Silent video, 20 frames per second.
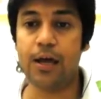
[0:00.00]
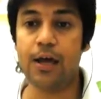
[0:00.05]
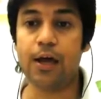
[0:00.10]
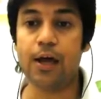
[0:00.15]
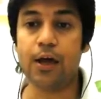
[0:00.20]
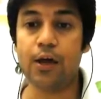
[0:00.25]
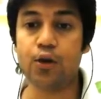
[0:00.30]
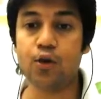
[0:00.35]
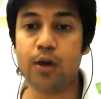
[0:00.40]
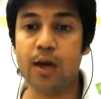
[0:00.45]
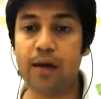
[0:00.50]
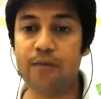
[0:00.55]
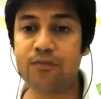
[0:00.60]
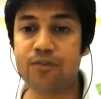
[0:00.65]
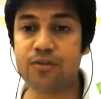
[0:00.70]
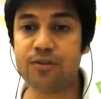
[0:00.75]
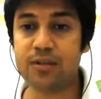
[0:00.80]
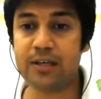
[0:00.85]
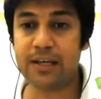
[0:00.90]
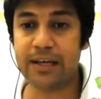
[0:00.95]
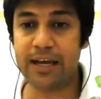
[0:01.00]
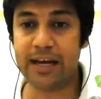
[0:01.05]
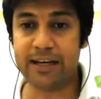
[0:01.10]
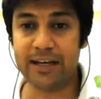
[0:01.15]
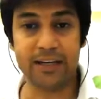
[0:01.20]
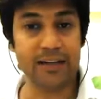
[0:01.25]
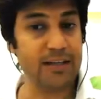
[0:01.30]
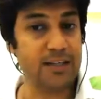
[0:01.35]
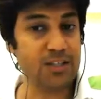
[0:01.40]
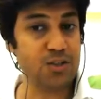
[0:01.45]
You have created
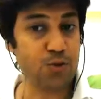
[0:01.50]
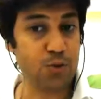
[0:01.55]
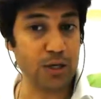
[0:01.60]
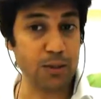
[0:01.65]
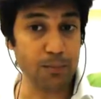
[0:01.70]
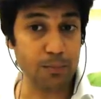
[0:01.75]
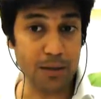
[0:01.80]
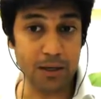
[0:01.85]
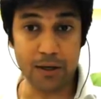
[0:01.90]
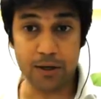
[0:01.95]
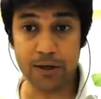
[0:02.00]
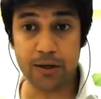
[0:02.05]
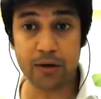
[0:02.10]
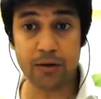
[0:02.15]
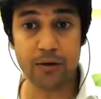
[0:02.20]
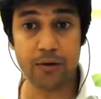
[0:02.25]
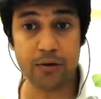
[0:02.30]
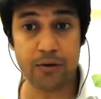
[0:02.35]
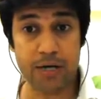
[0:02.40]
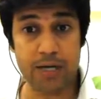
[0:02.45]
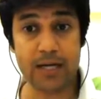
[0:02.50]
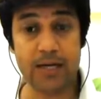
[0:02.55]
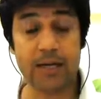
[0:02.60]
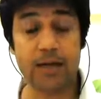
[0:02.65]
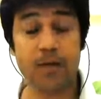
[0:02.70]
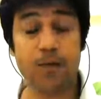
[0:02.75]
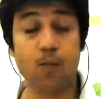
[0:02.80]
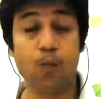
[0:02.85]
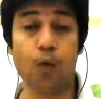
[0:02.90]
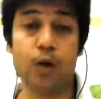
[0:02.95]
this string builder, right?
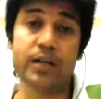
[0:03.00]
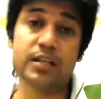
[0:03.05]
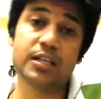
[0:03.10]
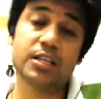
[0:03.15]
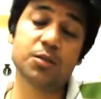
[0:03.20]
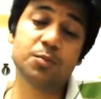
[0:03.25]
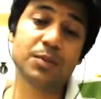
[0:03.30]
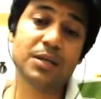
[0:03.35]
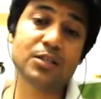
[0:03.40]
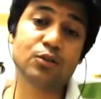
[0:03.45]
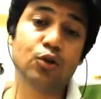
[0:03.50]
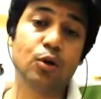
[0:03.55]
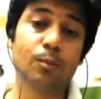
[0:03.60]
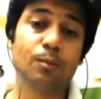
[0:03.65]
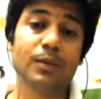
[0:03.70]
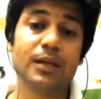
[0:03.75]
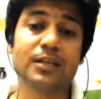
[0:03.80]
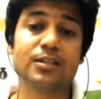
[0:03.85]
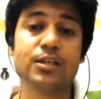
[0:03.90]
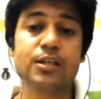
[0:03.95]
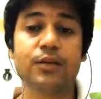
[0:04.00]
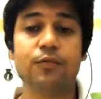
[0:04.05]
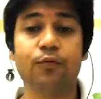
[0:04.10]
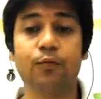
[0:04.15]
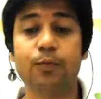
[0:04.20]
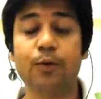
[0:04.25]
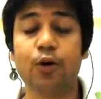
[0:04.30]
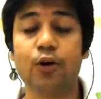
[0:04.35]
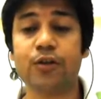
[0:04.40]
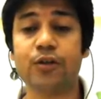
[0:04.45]
What is the space complexity
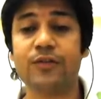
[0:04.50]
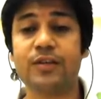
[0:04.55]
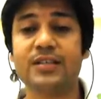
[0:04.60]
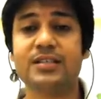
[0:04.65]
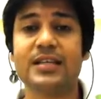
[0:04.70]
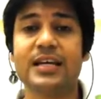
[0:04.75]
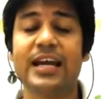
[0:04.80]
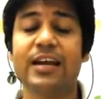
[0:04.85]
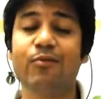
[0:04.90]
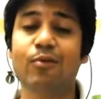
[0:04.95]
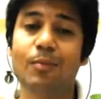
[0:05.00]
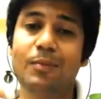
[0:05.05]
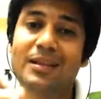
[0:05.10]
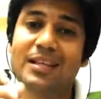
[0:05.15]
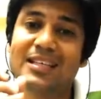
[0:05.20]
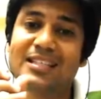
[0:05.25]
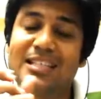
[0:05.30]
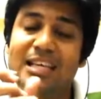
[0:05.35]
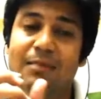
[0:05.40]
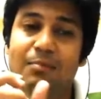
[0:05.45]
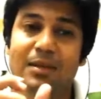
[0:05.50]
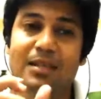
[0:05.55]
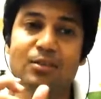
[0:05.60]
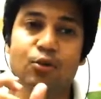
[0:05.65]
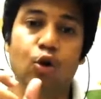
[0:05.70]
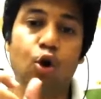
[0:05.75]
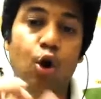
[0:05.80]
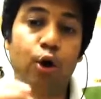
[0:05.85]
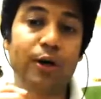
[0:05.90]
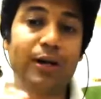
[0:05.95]
because of this? It will be the same as
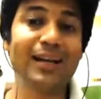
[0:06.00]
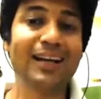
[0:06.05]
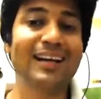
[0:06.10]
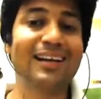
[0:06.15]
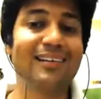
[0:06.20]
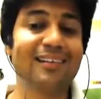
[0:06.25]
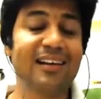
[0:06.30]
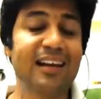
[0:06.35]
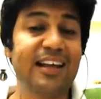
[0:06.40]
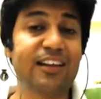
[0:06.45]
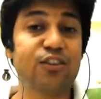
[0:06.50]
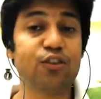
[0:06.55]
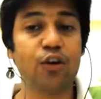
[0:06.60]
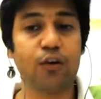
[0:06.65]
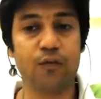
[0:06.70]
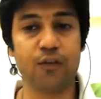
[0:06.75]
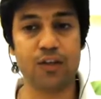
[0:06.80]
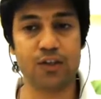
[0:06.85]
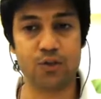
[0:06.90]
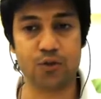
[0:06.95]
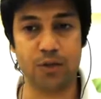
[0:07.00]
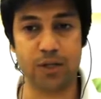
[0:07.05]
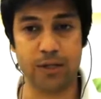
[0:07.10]
order length of the string.